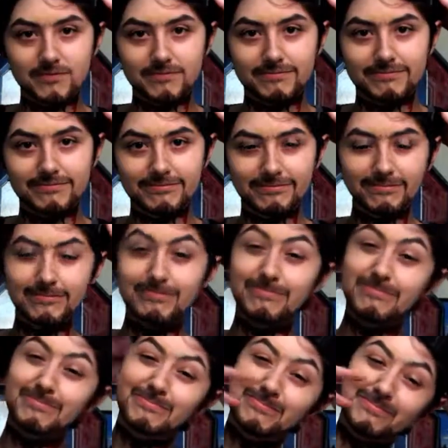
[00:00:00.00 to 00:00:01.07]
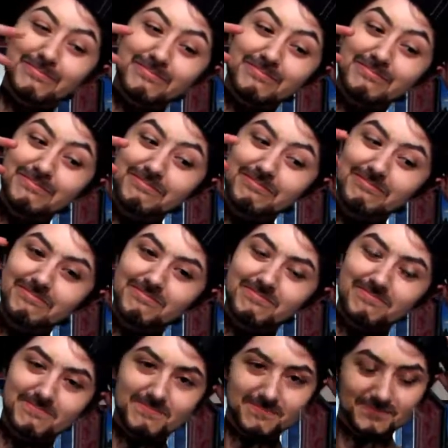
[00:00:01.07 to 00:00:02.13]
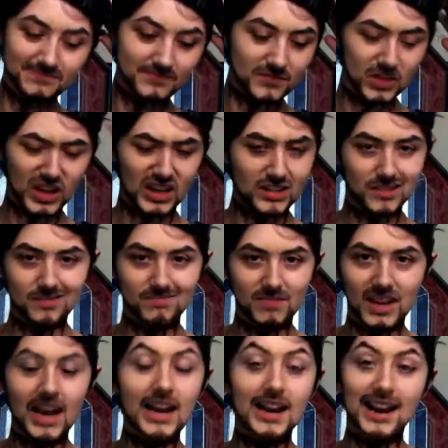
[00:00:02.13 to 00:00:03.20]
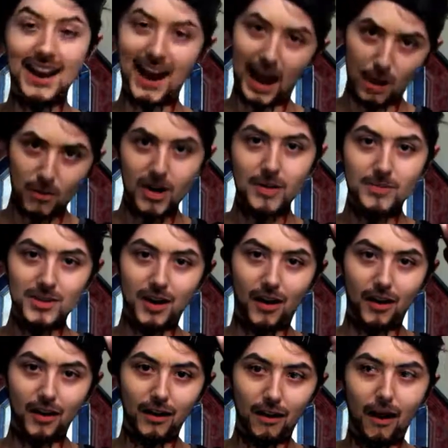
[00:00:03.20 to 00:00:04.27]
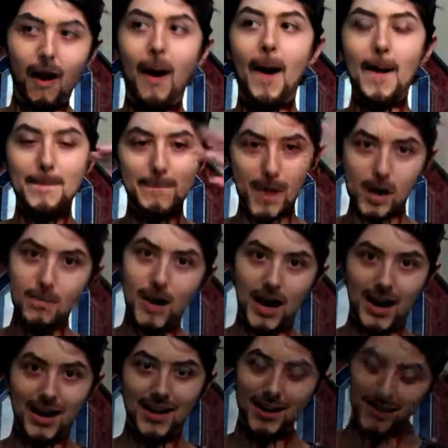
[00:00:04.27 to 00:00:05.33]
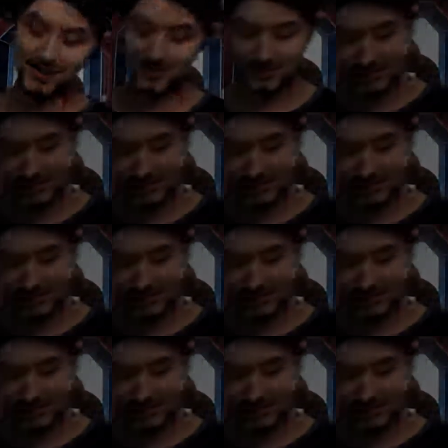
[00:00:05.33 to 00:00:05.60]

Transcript: posing, okay? Yeah. I don't know. Now I'm done. Bye-bye.